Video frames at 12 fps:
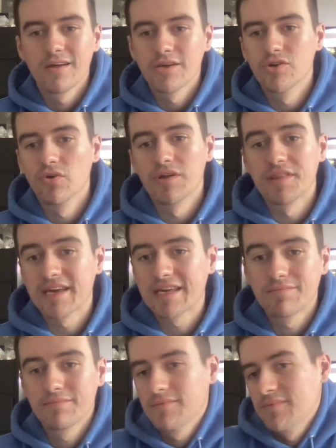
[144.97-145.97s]
that they
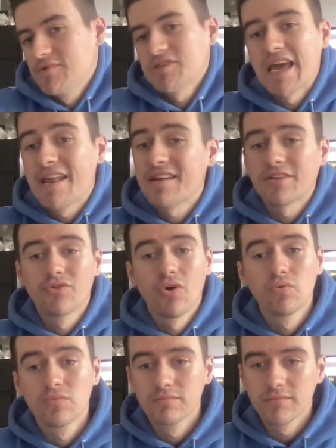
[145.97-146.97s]
could, just anything at all.